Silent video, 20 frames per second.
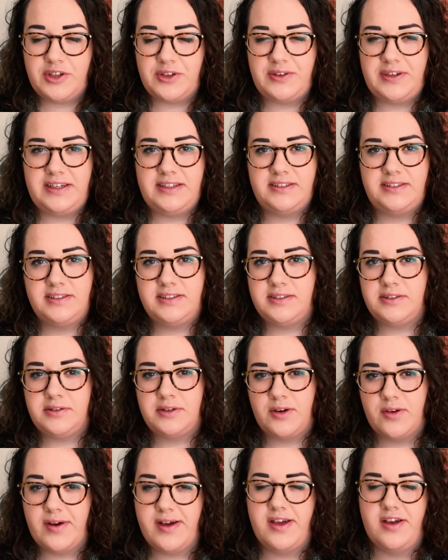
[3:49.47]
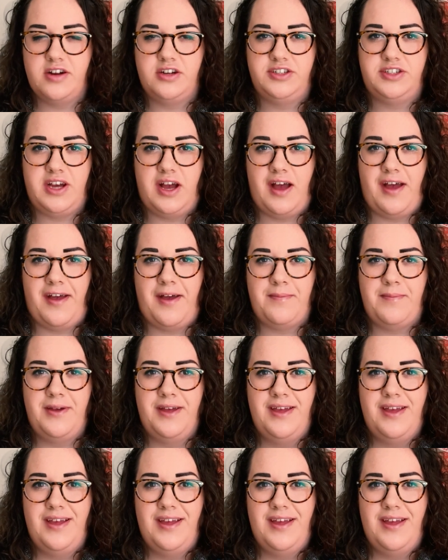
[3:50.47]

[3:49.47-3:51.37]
You need to quit your job.